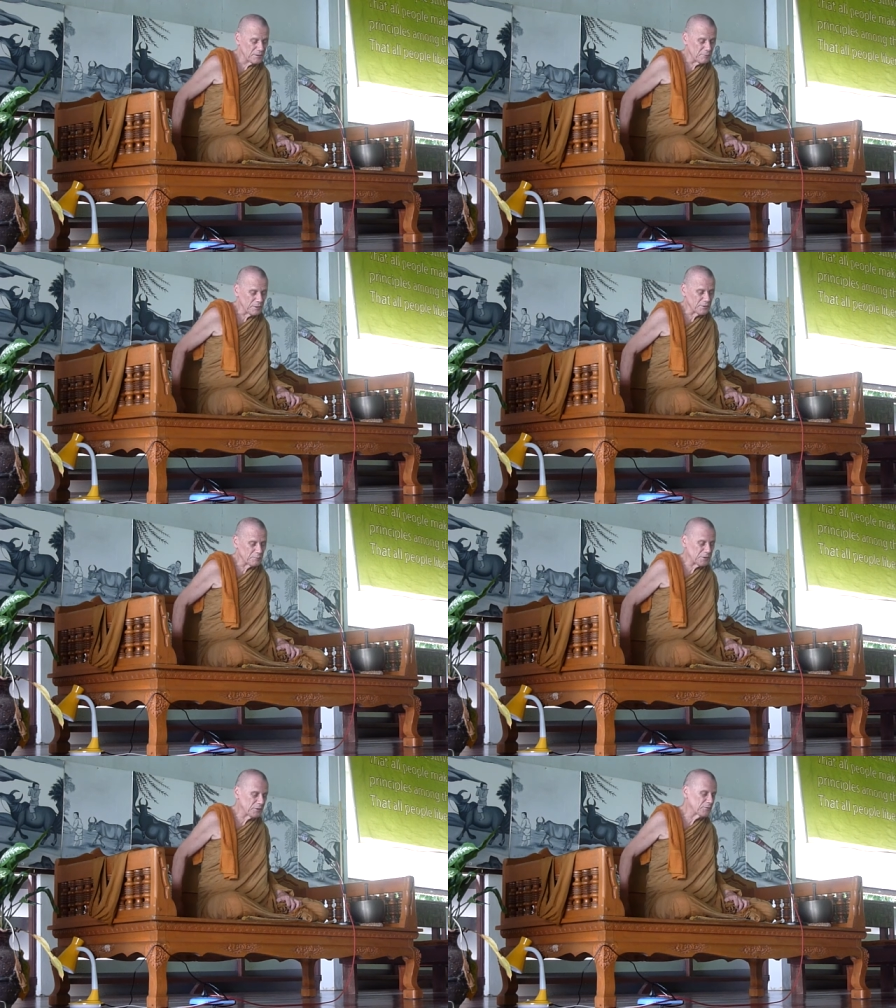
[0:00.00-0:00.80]
One that
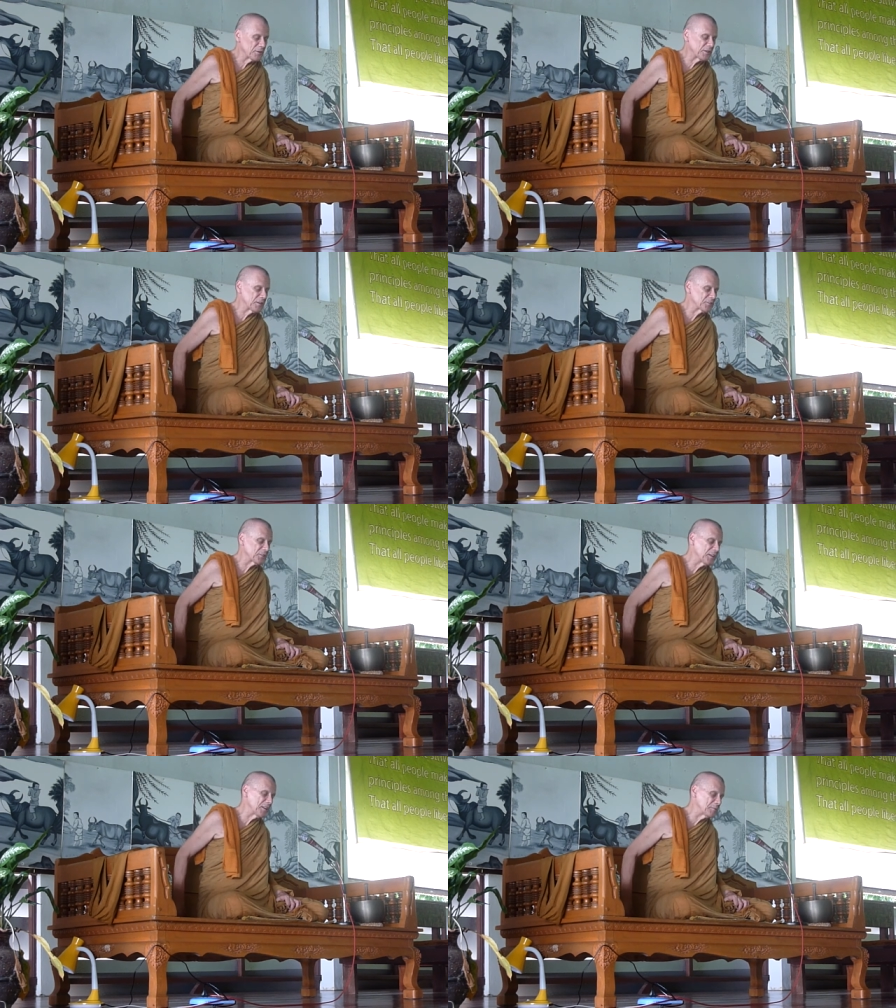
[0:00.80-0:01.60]
we don't think is
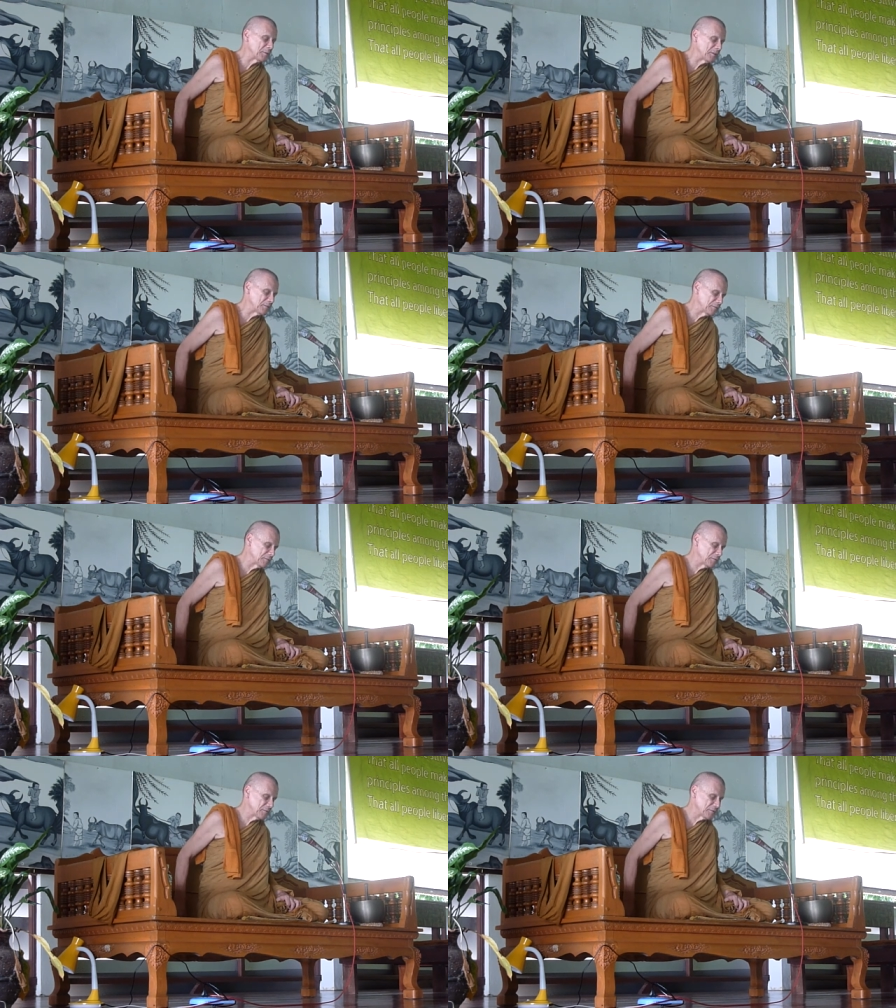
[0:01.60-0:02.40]
an enemy.
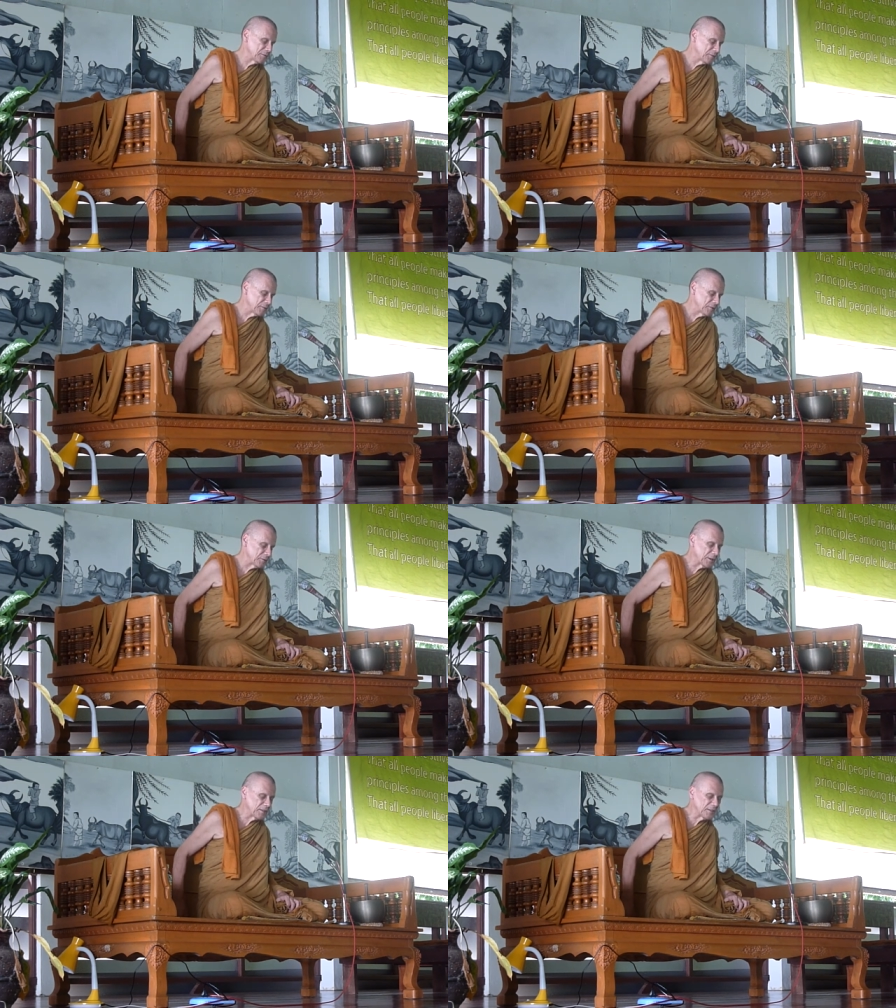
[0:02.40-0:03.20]

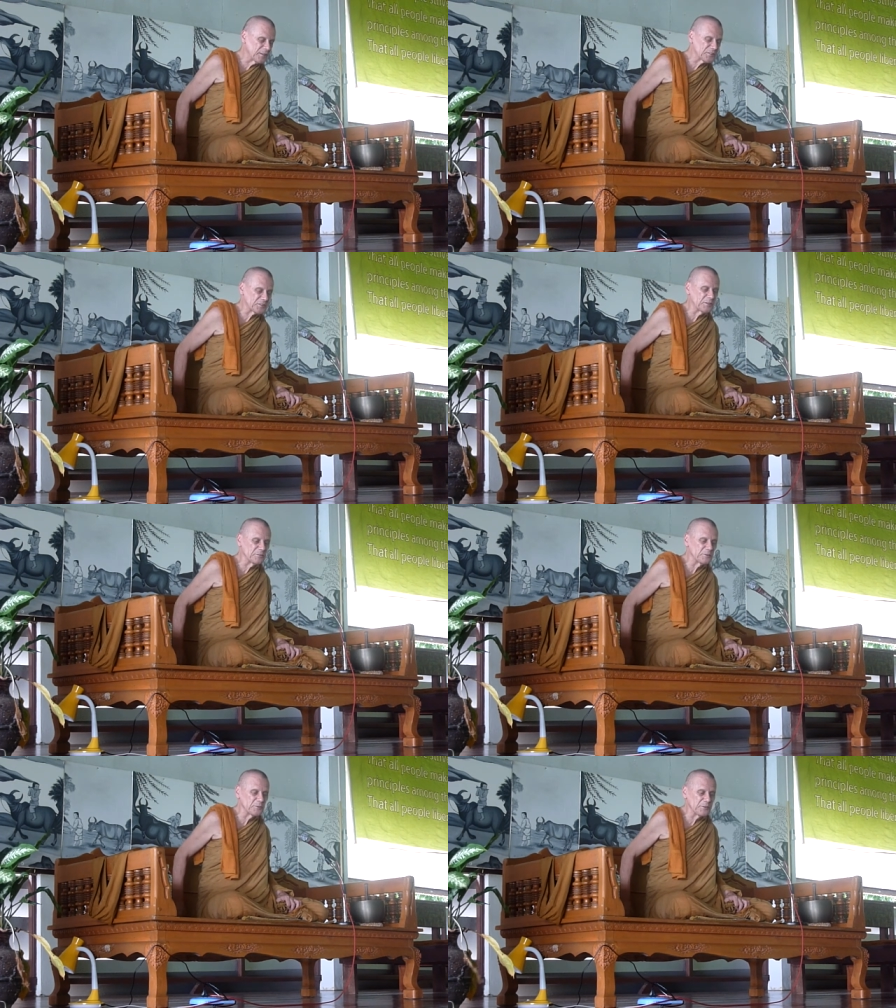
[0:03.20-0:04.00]
Okay, the unskillful